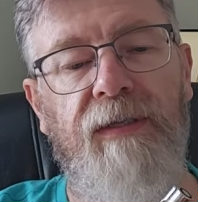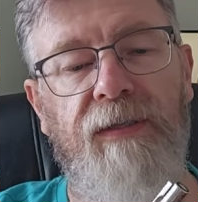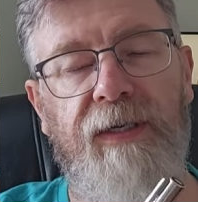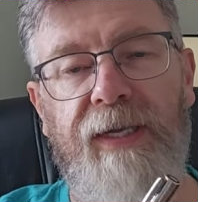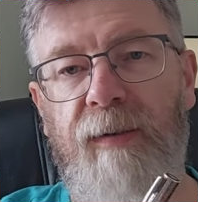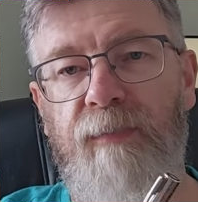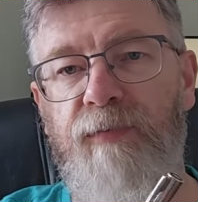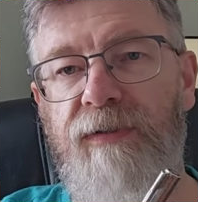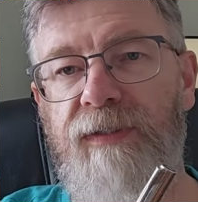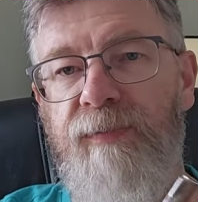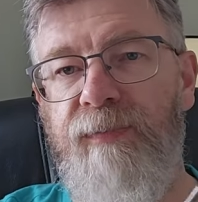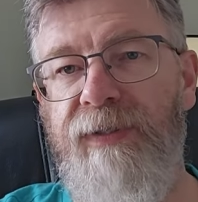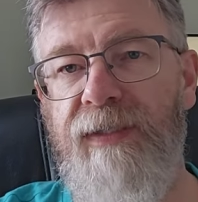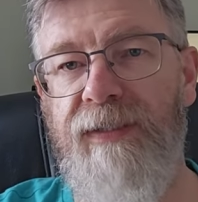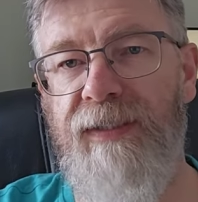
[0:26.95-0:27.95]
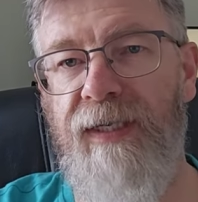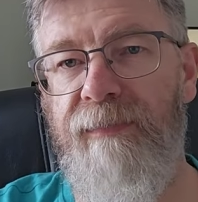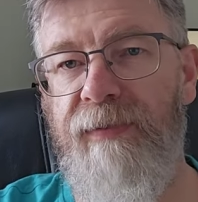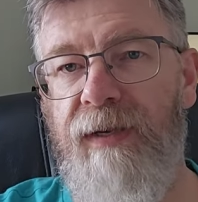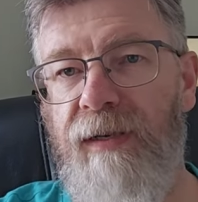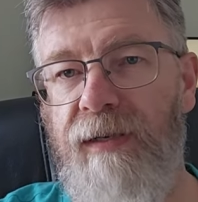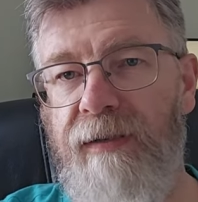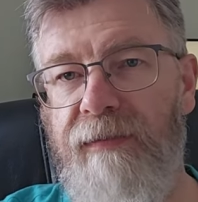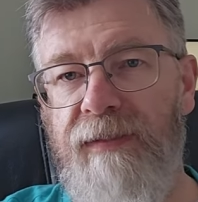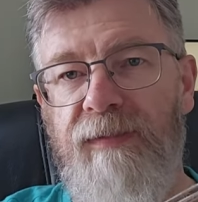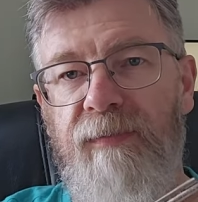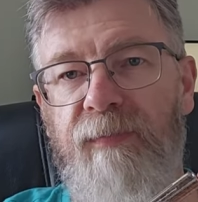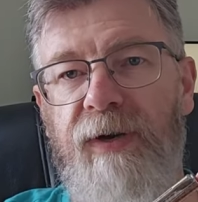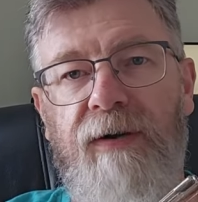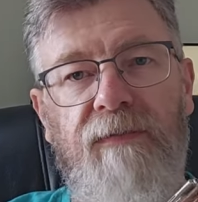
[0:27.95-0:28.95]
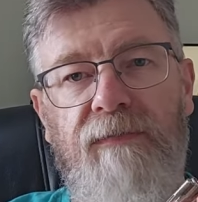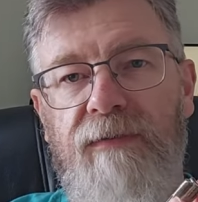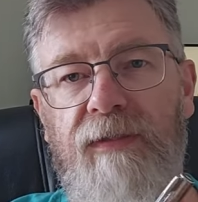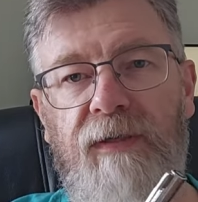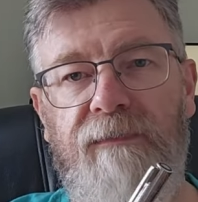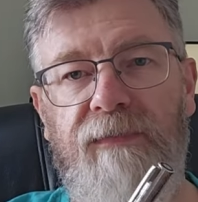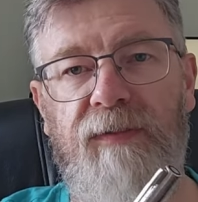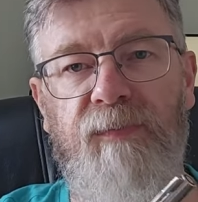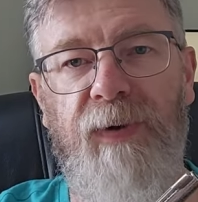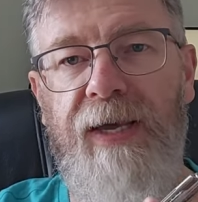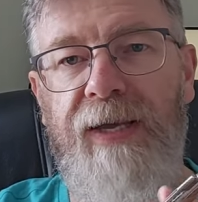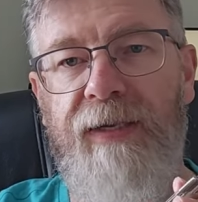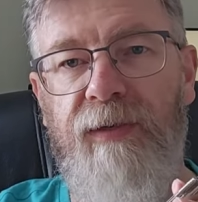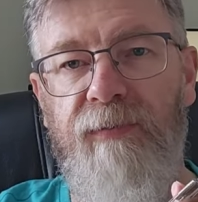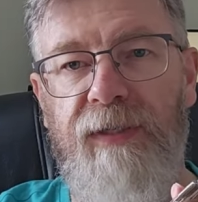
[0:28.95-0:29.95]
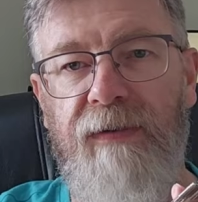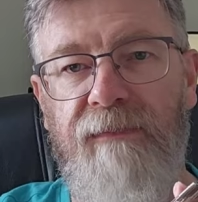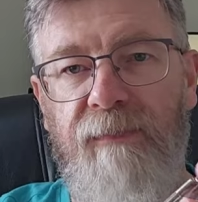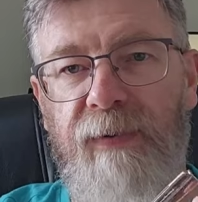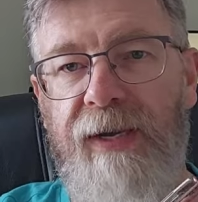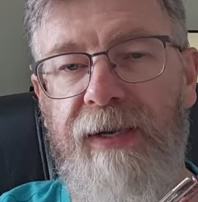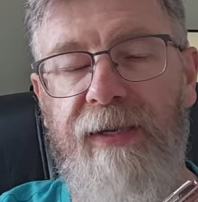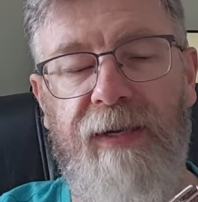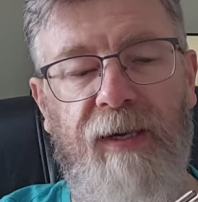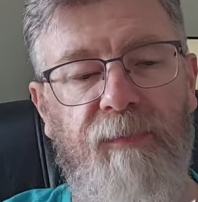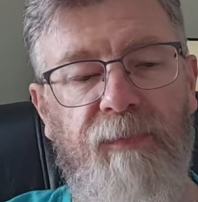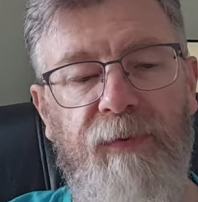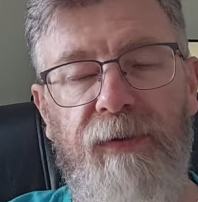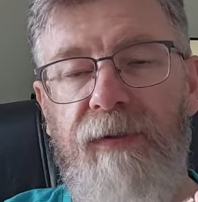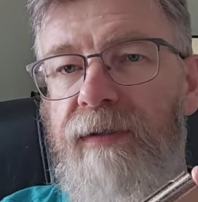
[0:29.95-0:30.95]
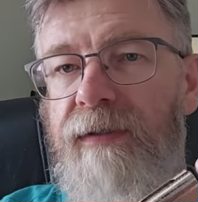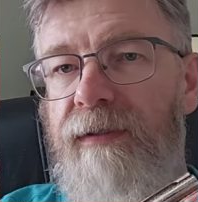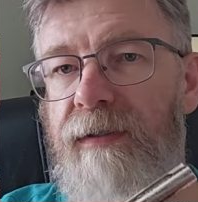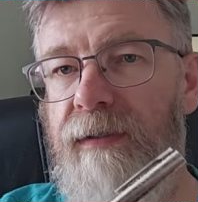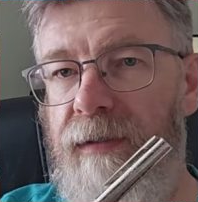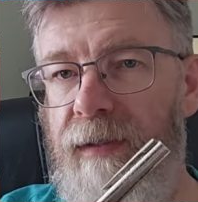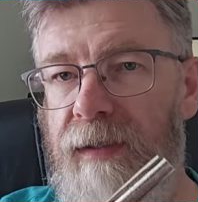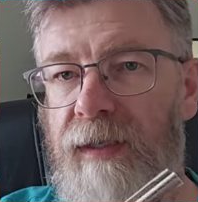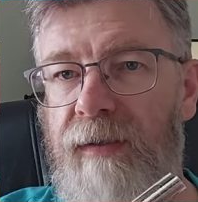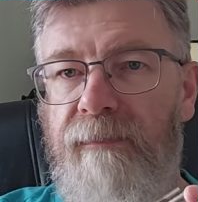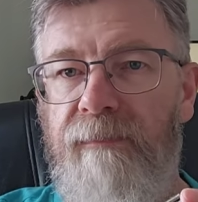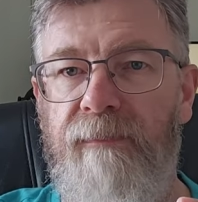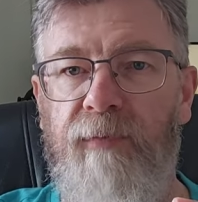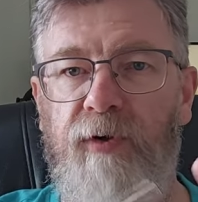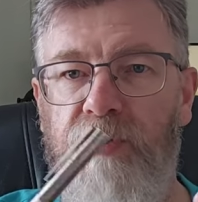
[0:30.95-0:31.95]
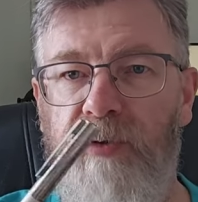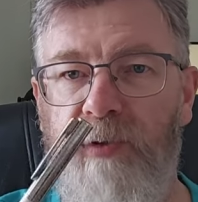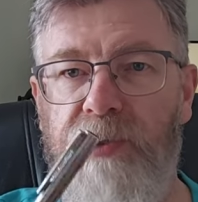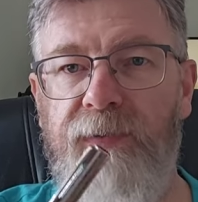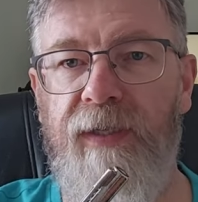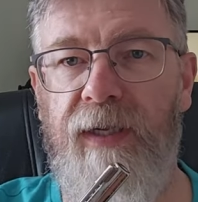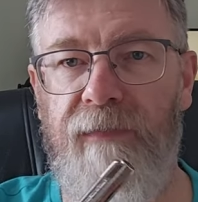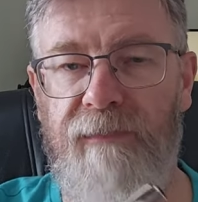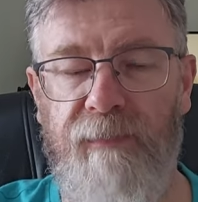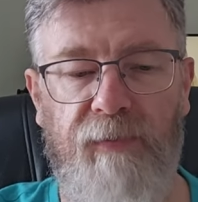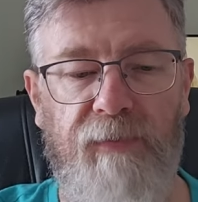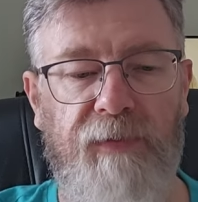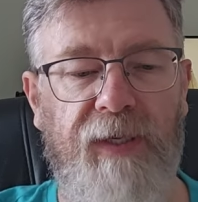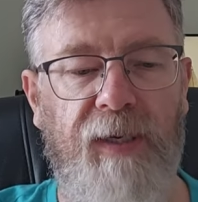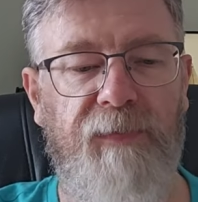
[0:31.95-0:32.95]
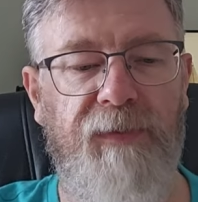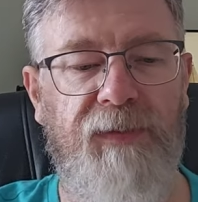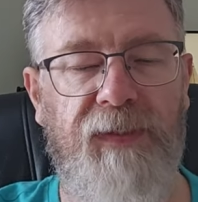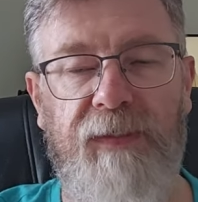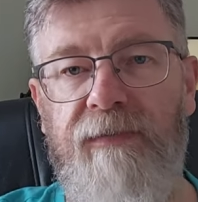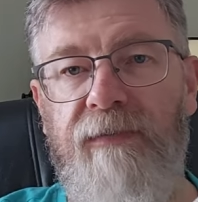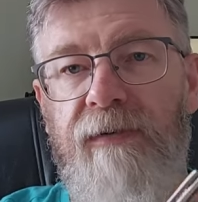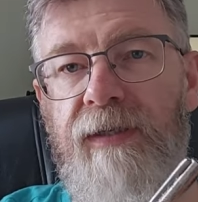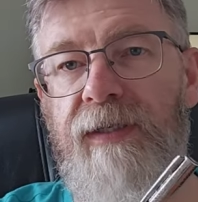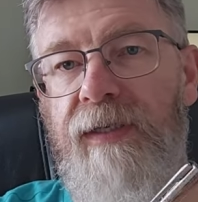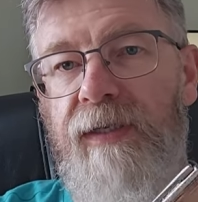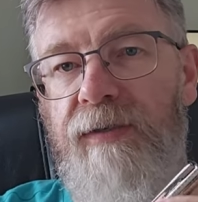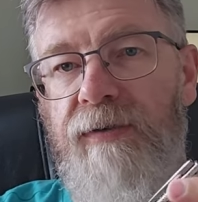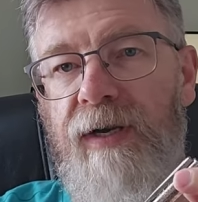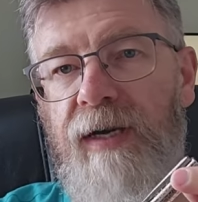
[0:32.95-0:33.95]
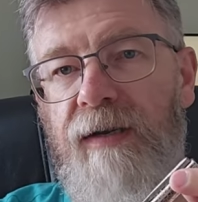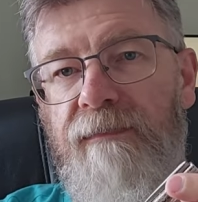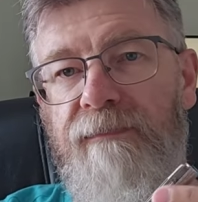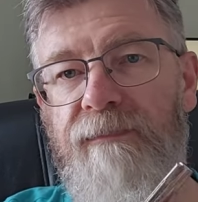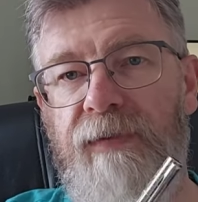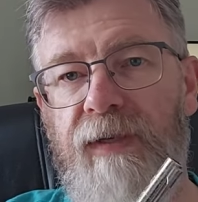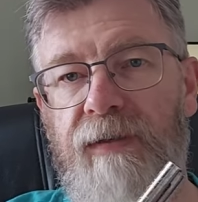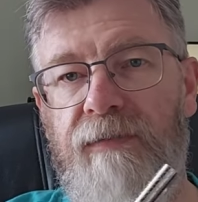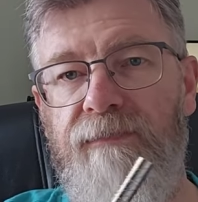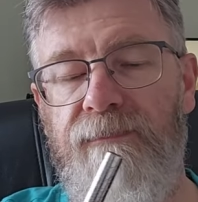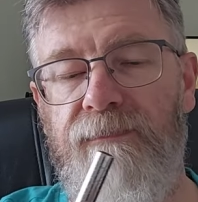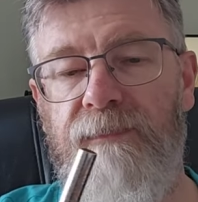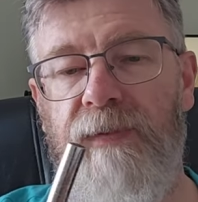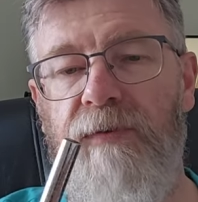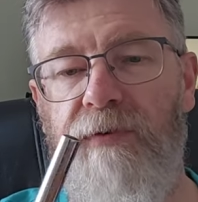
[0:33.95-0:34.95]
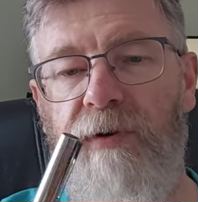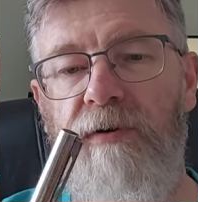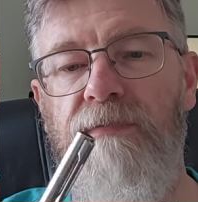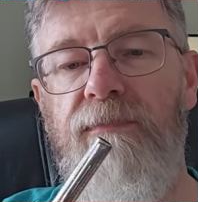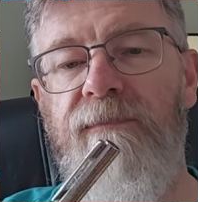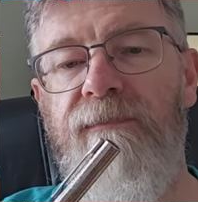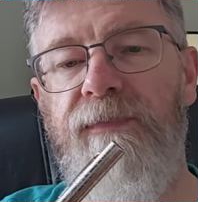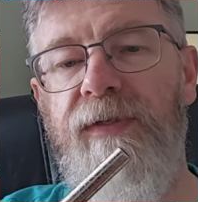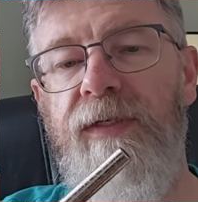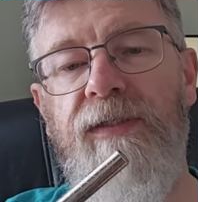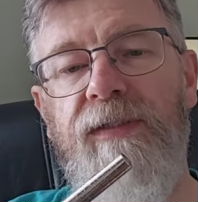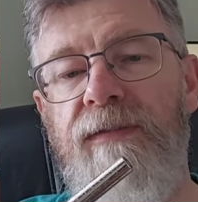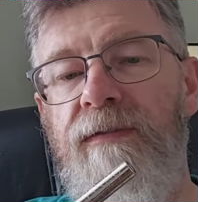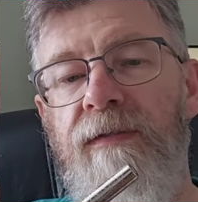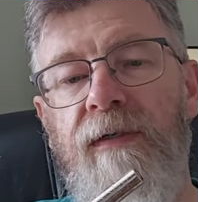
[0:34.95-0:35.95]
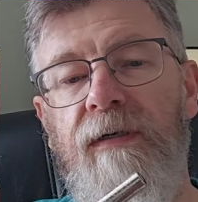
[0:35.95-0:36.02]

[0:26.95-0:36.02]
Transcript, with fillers: the cap would just be the same color as the barrel so if it's black you would have a black cap um, blue you'd have a blue cap etc here you have a chrome finished